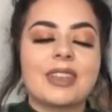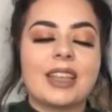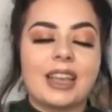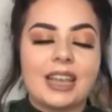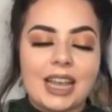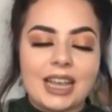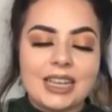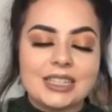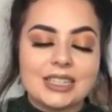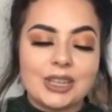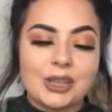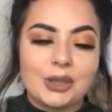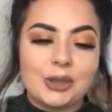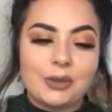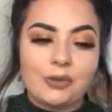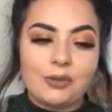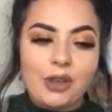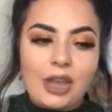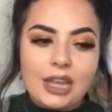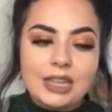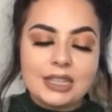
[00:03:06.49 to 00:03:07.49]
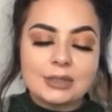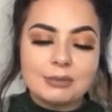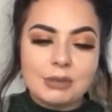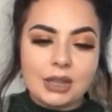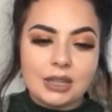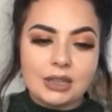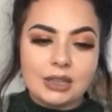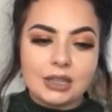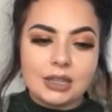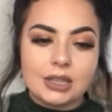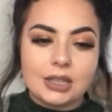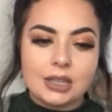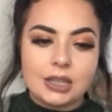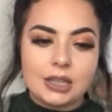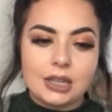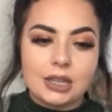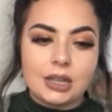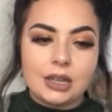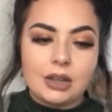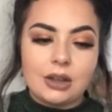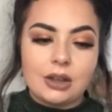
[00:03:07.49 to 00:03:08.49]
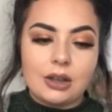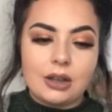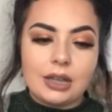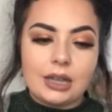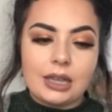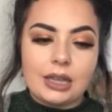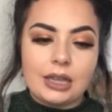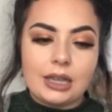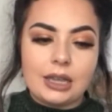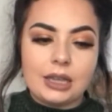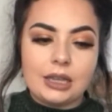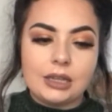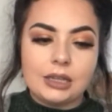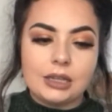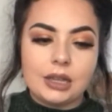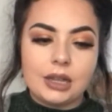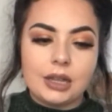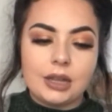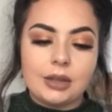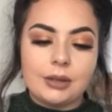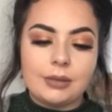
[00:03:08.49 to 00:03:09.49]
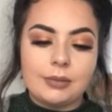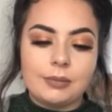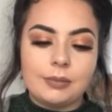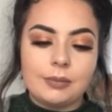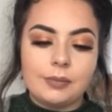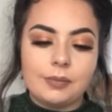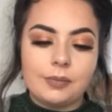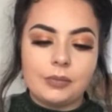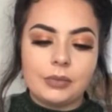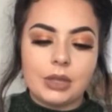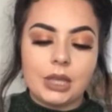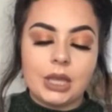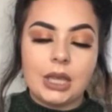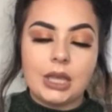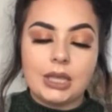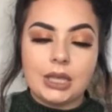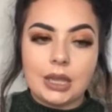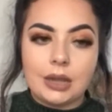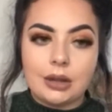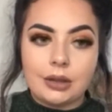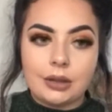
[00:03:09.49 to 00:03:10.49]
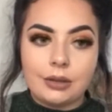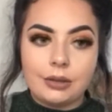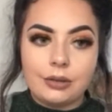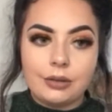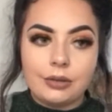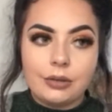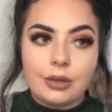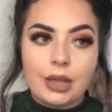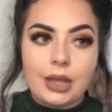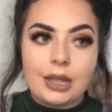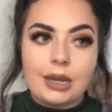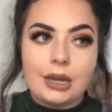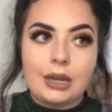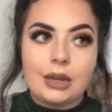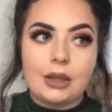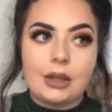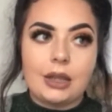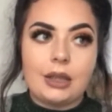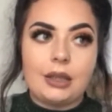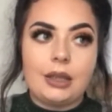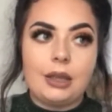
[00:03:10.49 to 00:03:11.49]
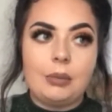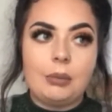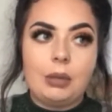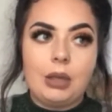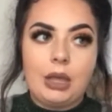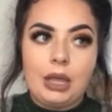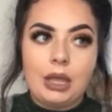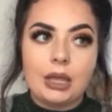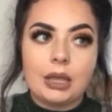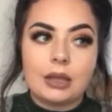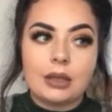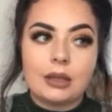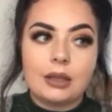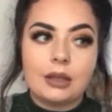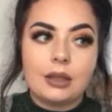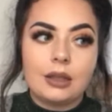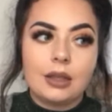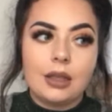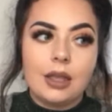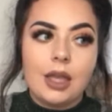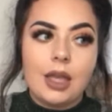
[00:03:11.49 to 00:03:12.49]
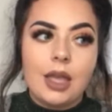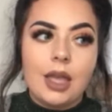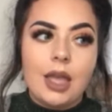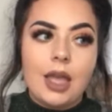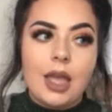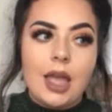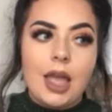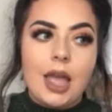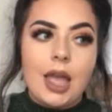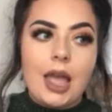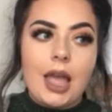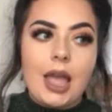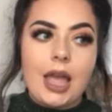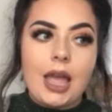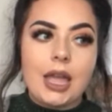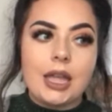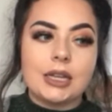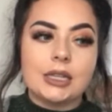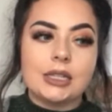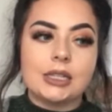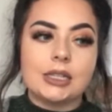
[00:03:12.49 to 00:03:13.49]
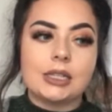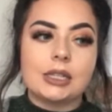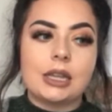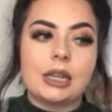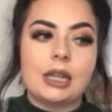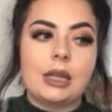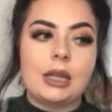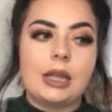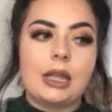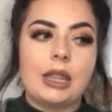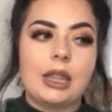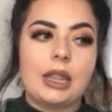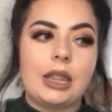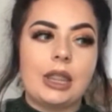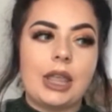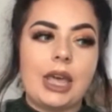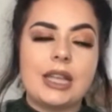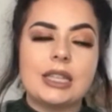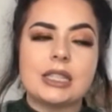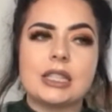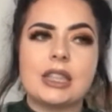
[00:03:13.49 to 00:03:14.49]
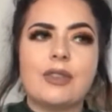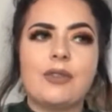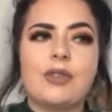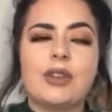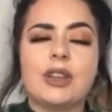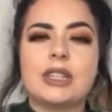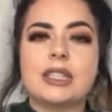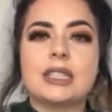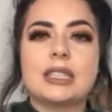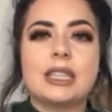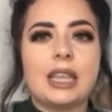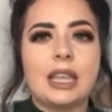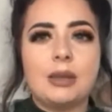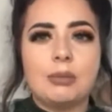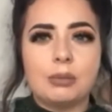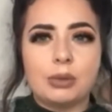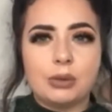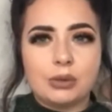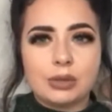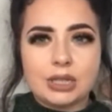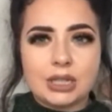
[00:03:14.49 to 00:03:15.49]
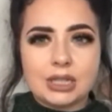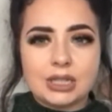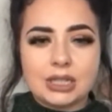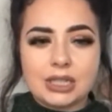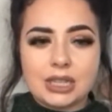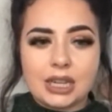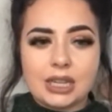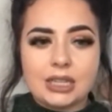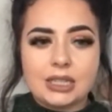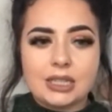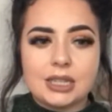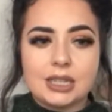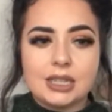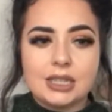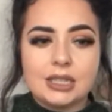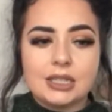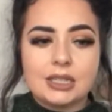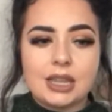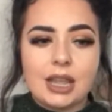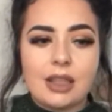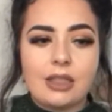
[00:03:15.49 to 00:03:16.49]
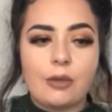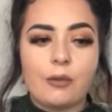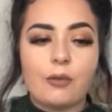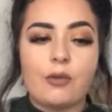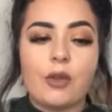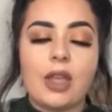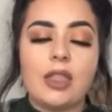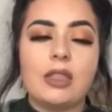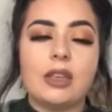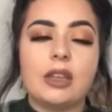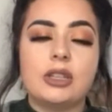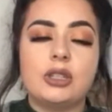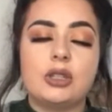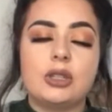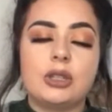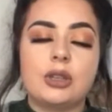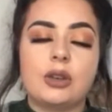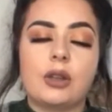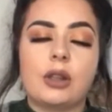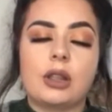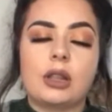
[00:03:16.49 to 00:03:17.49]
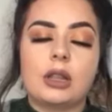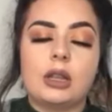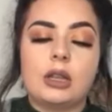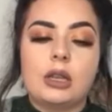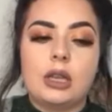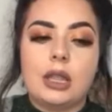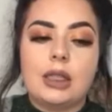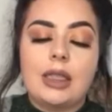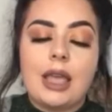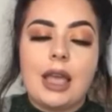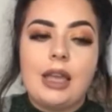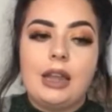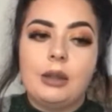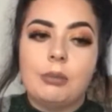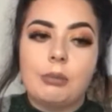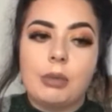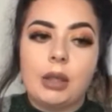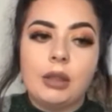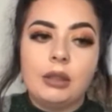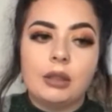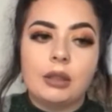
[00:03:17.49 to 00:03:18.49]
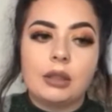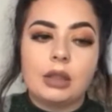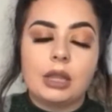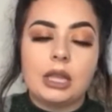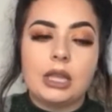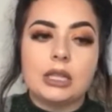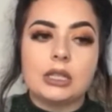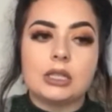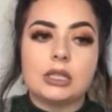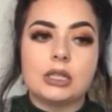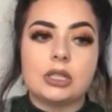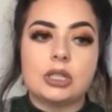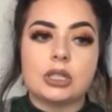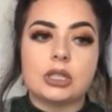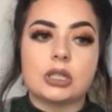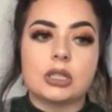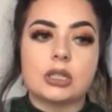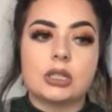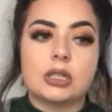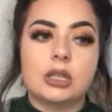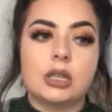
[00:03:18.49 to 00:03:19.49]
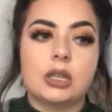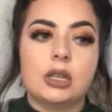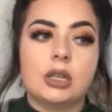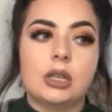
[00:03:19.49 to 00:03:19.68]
Okay, so the first month I hit yellow and I hit pink, and that's the first team building status. And the fact that I did that in a month is just